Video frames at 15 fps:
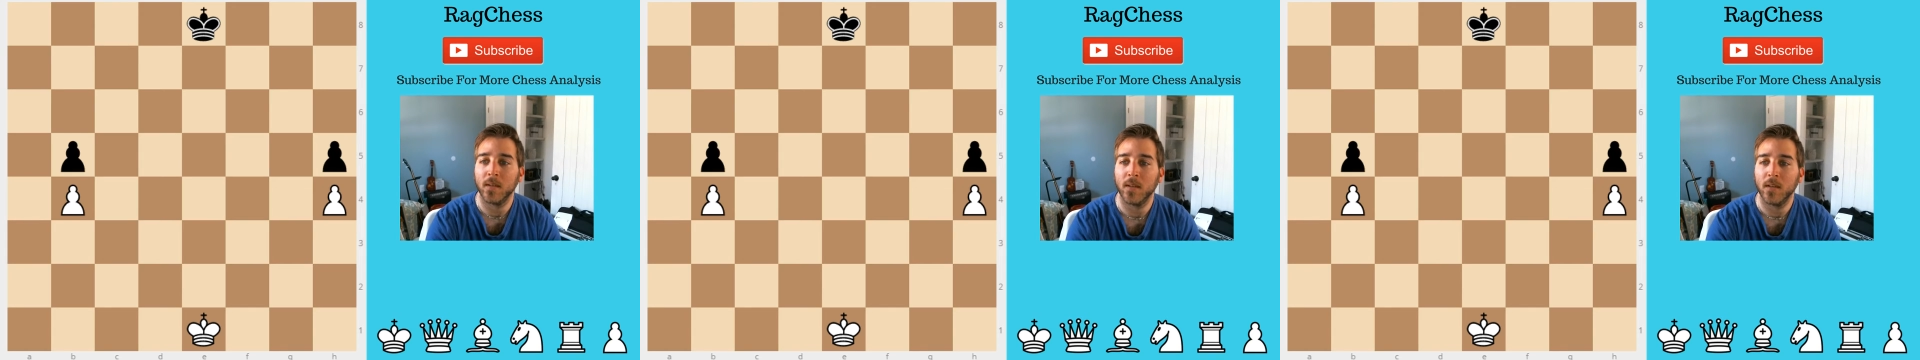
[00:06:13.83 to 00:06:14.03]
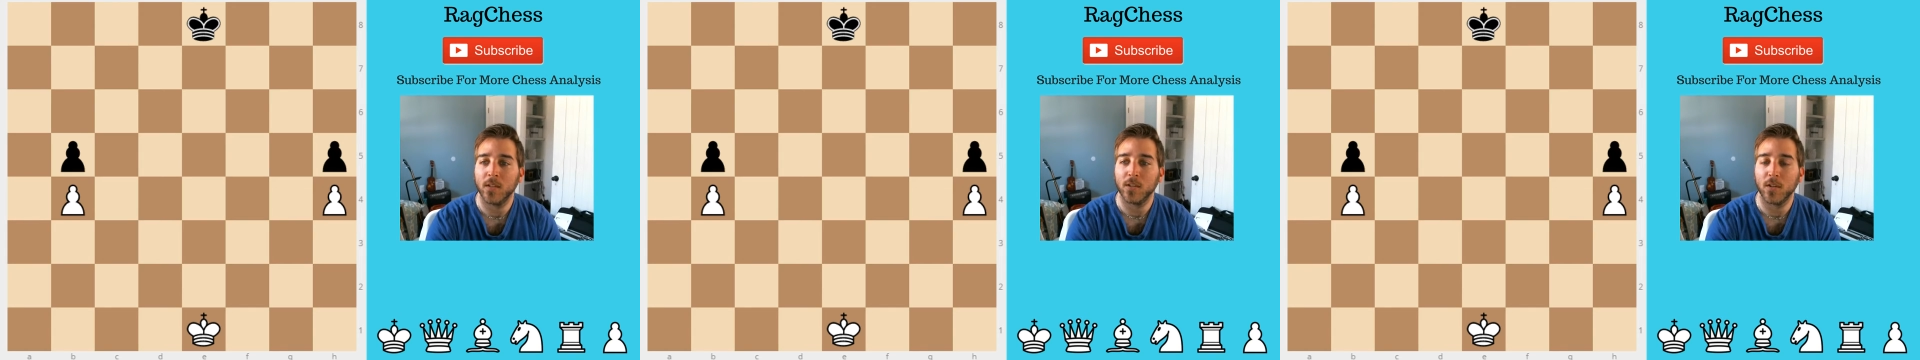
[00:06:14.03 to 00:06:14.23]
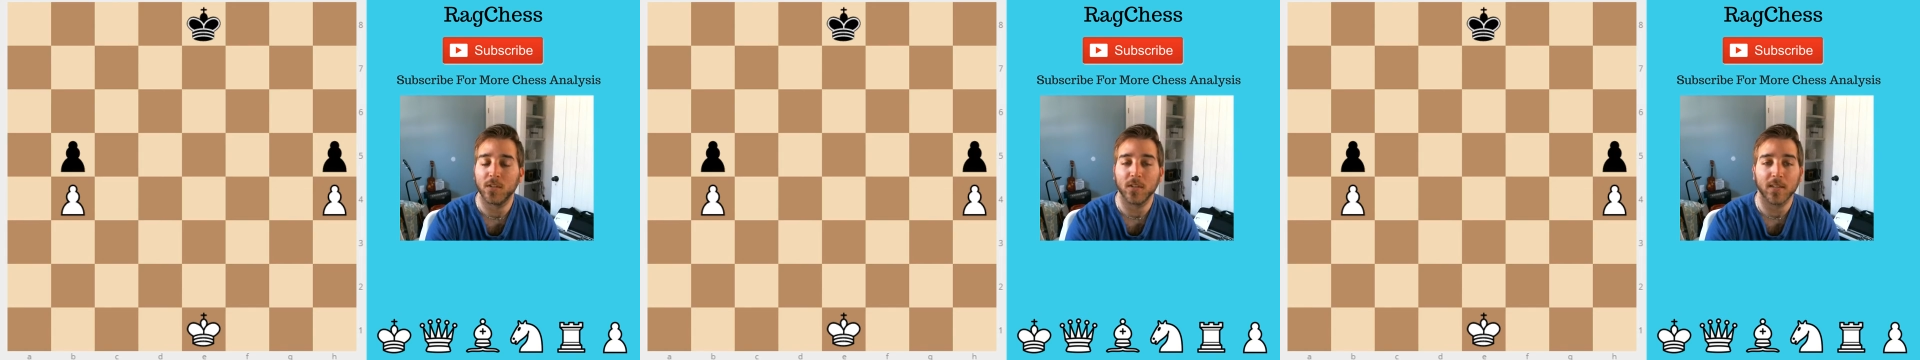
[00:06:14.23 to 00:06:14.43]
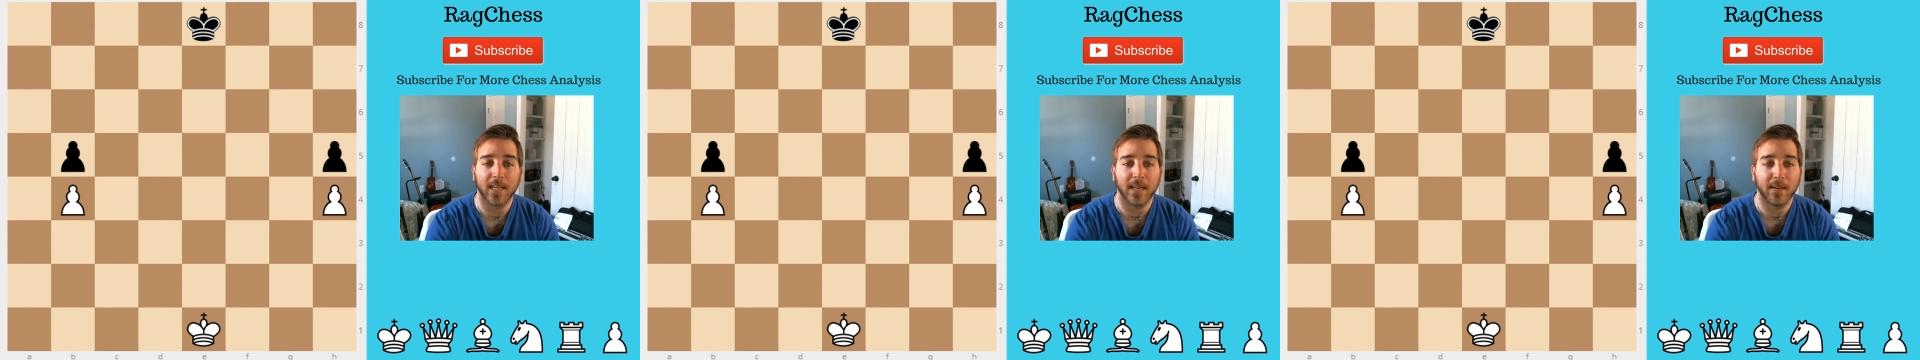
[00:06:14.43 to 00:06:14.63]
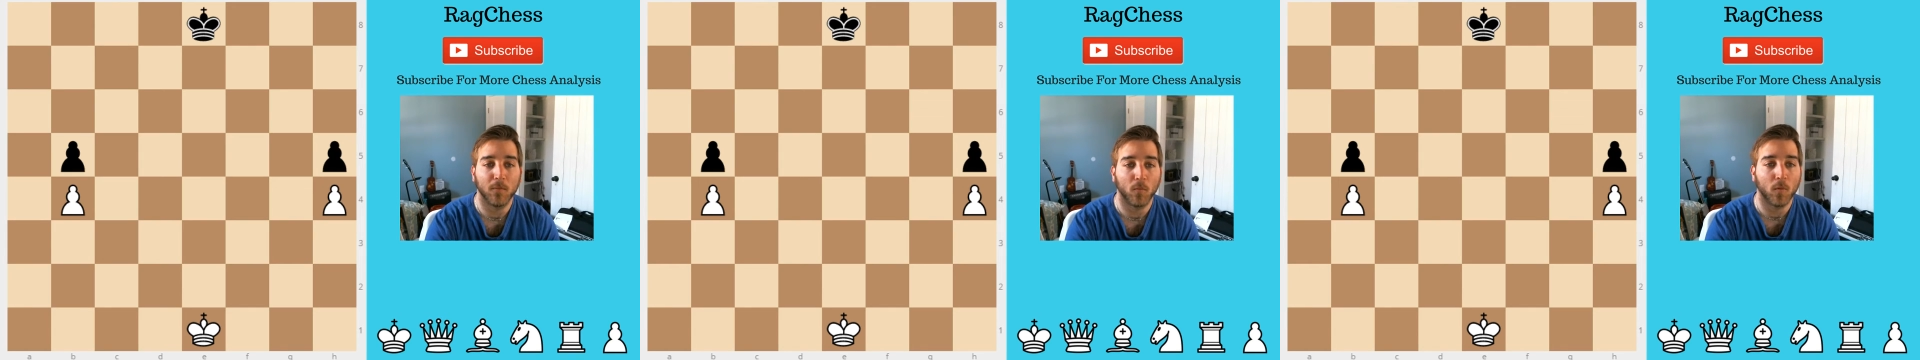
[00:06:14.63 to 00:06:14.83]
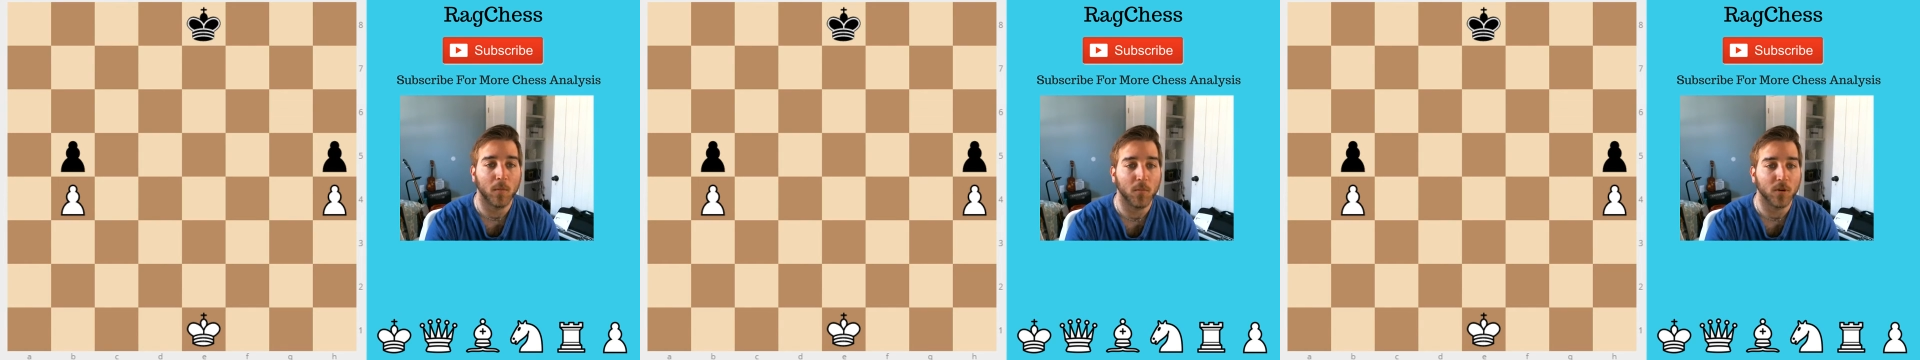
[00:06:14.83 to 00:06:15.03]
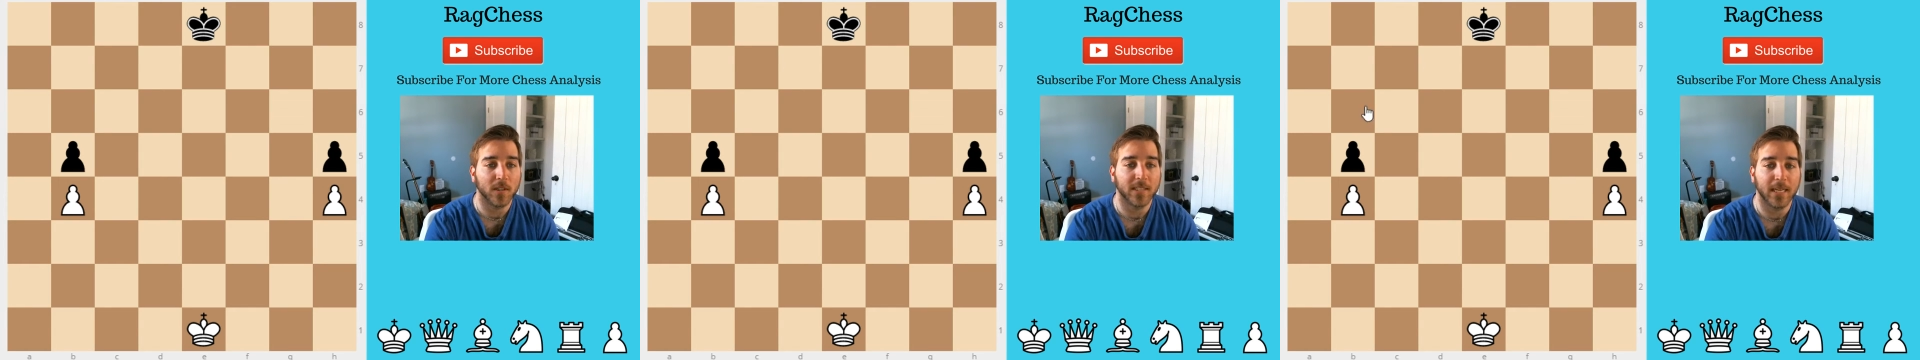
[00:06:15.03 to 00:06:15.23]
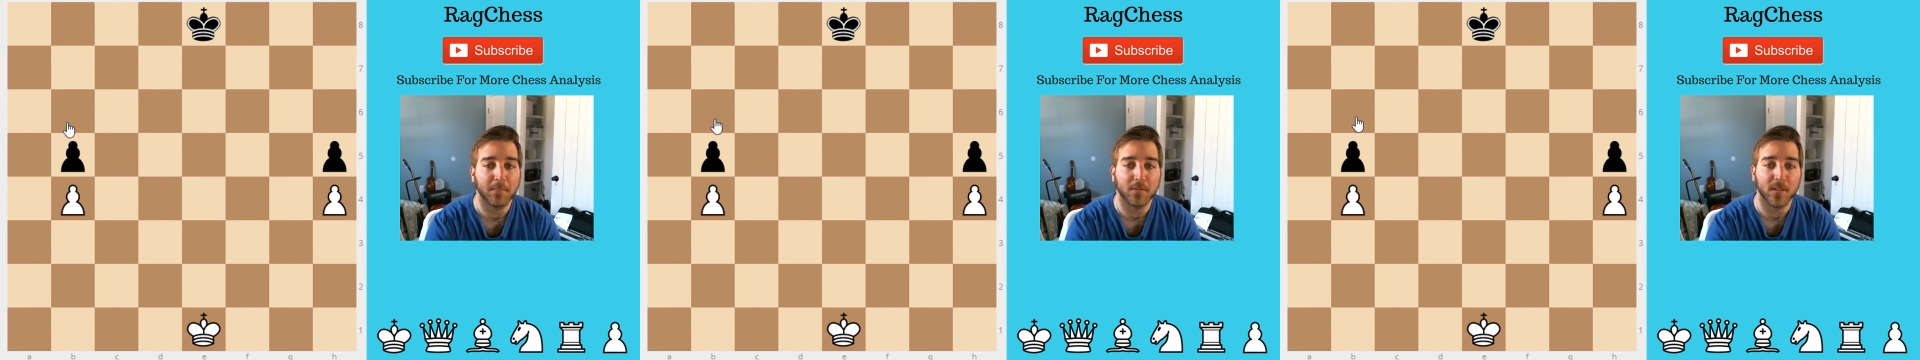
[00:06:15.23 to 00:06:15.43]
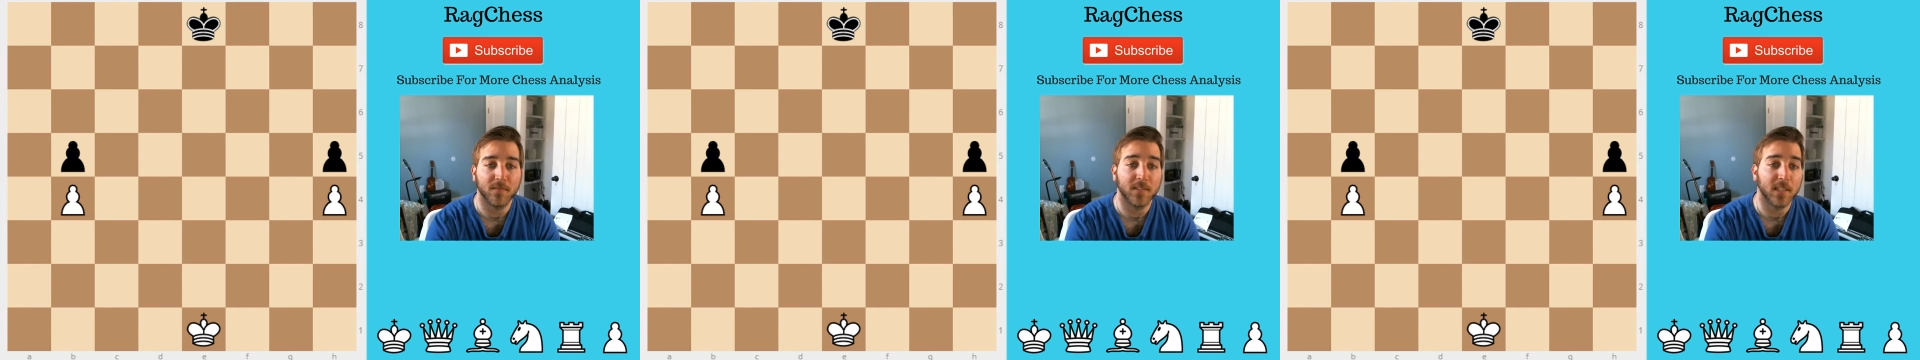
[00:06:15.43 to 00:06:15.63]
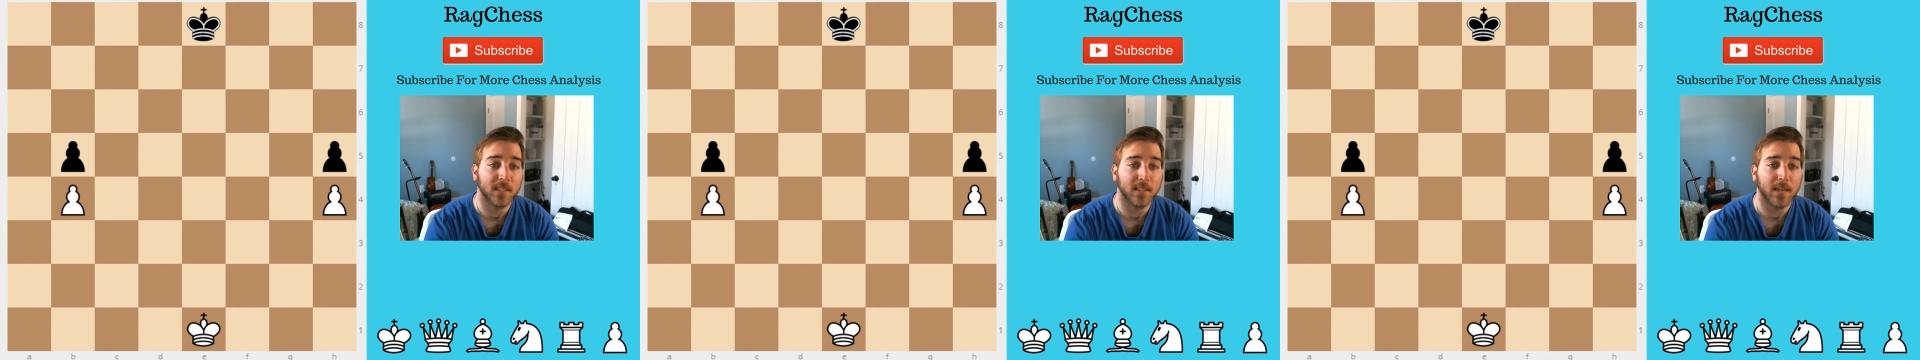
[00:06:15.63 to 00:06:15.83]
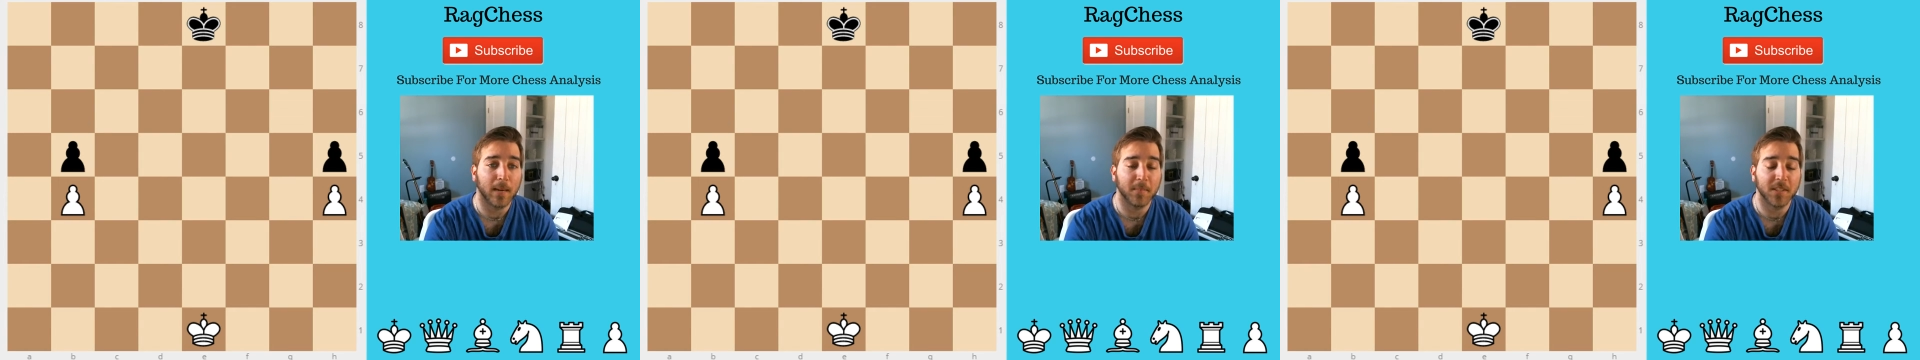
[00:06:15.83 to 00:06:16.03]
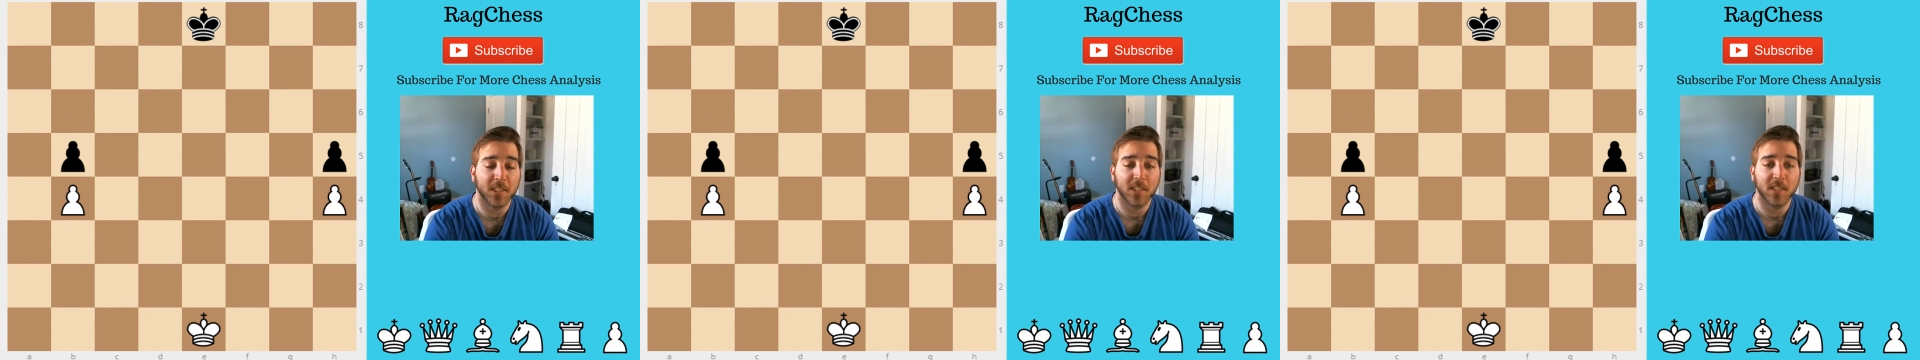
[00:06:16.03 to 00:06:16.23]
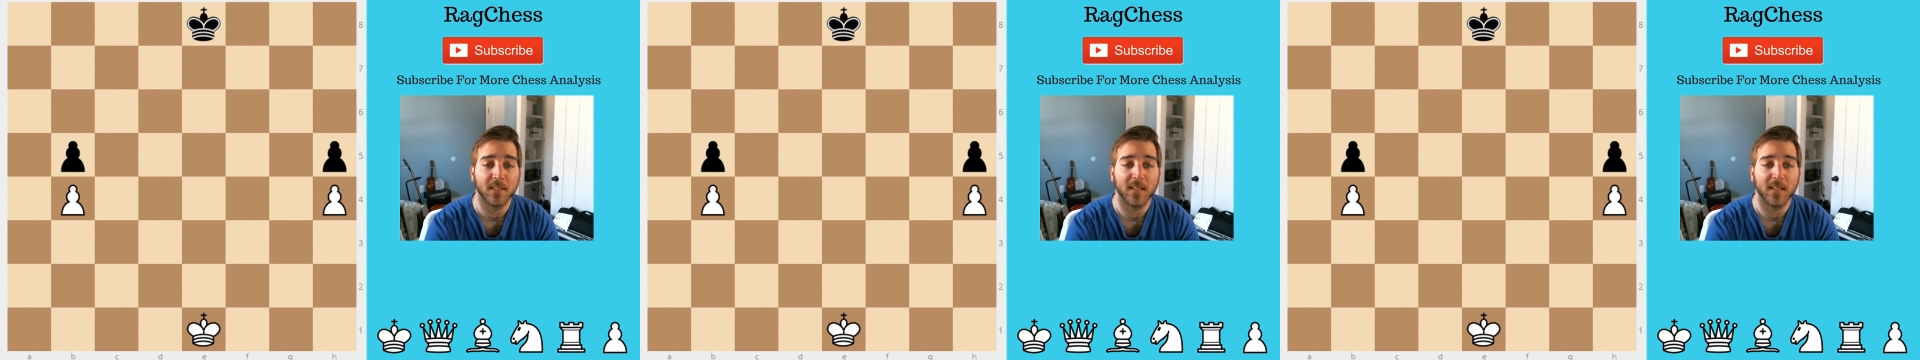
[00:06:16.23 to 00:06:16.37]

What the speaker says: So let's look at one more example of distant opposition,